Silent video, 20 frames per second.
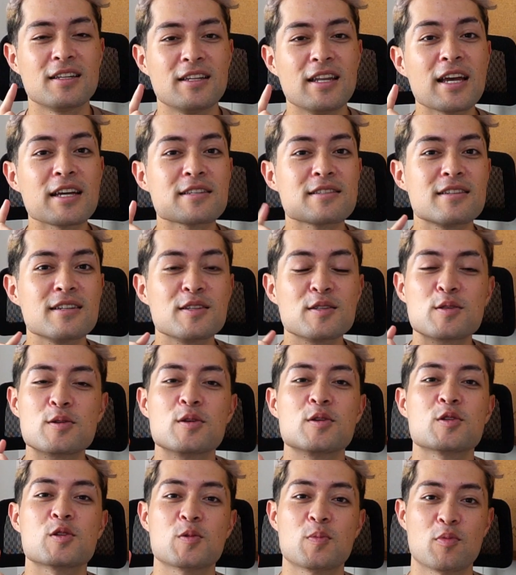Next is
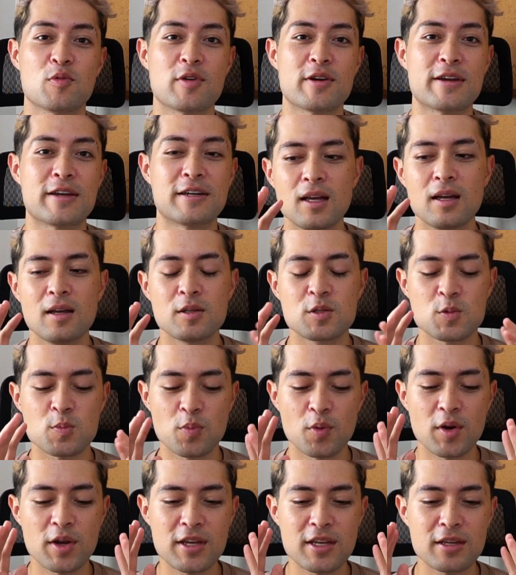spring.
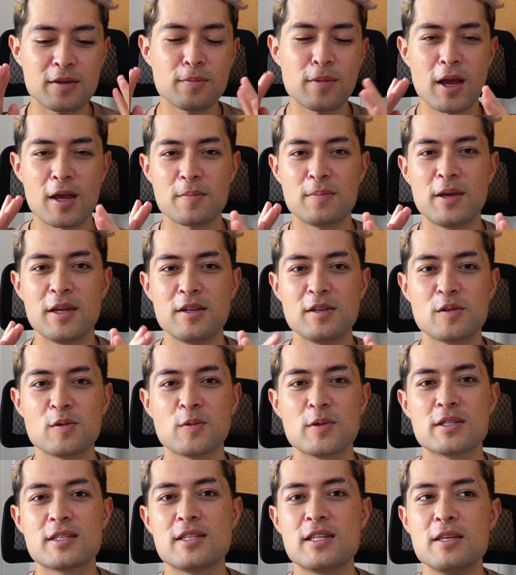Spring, in my opinion,
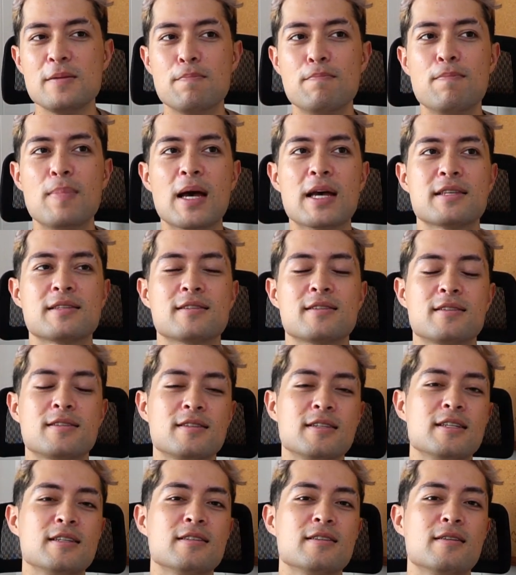was the best
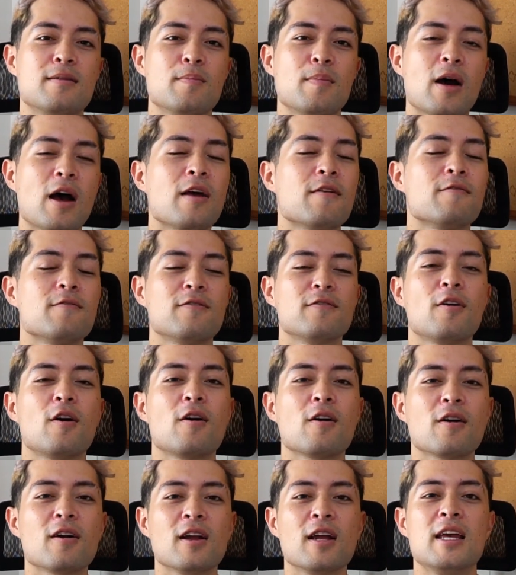season by
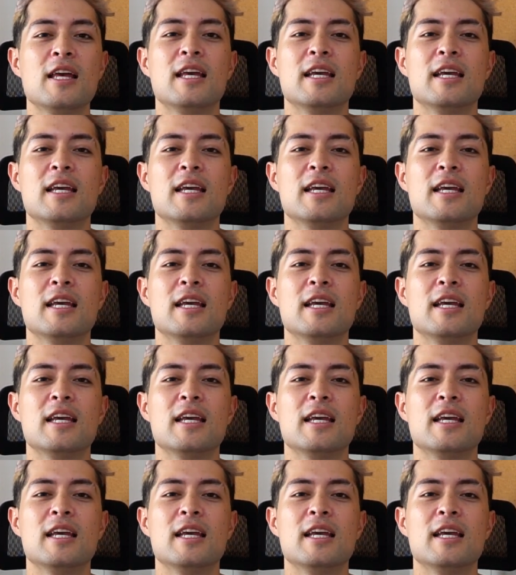far.